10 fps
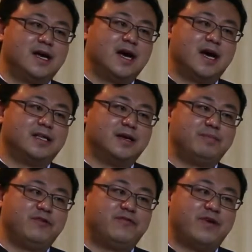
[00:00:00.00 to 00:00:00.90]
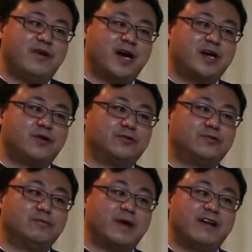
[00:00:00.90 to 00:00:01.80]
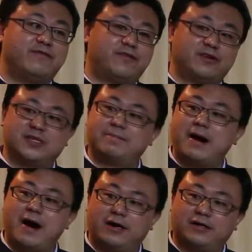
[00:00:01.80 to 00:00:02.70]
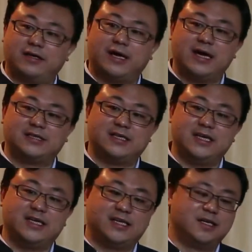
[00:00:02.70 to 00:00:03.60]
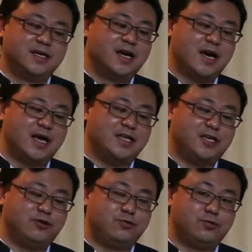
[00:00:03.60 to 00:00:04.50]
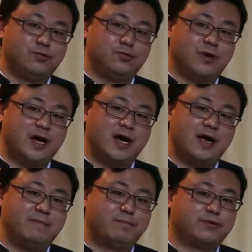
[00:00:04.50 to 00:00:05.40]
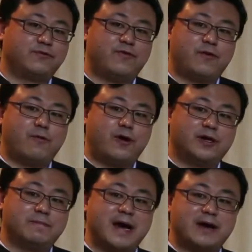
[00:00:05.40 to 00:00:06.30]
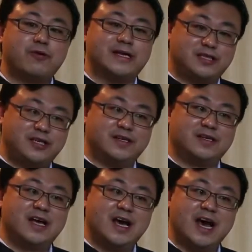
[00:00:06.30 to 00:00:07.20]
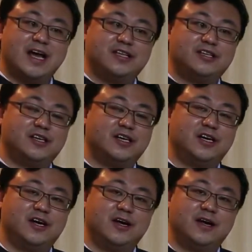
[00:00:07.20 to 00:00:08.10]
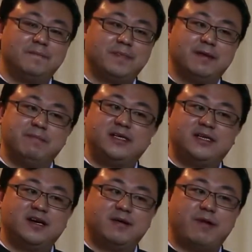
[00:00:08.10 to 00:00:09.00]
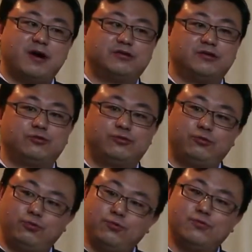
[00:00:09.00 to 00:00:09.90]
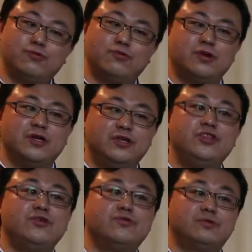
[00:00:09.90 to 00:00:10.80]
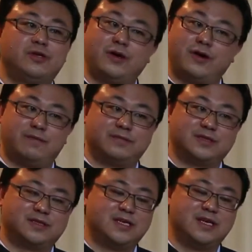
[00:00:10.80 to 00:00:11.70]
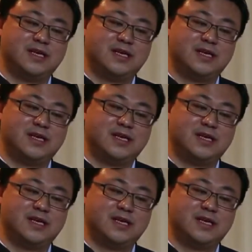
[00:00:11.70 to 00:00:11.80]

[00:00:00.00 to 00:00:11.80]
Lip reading: And before I go to my first part, I think I need to put forward my question and mention about 2 new terms